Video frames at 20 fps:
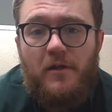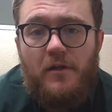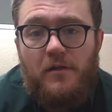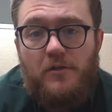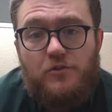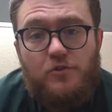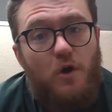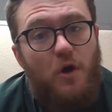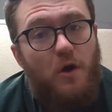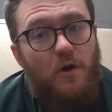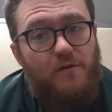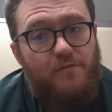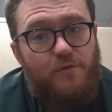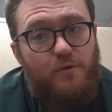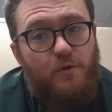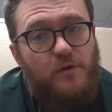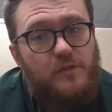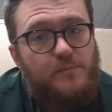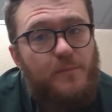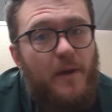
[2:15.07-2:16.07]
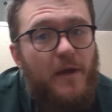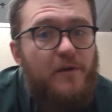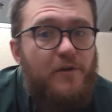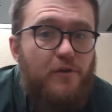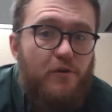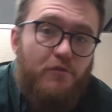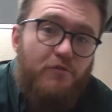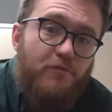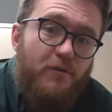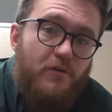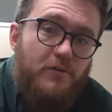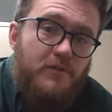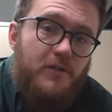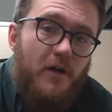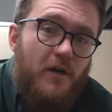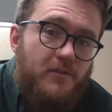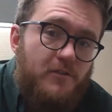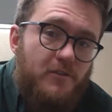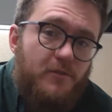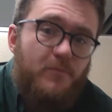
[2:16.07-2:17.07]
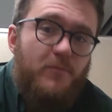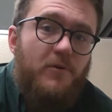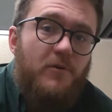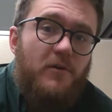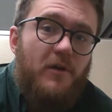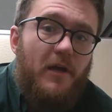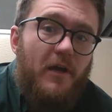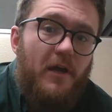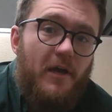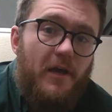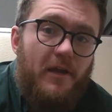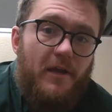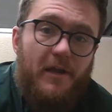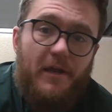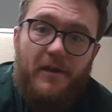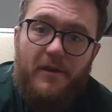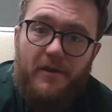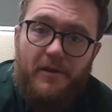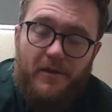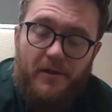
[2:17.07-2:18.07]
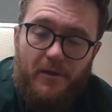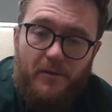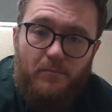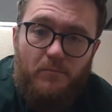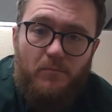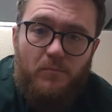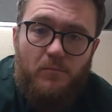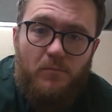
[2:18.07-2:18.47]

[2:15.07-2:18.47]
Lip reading: So if you expect your first customer at 8 a.m.,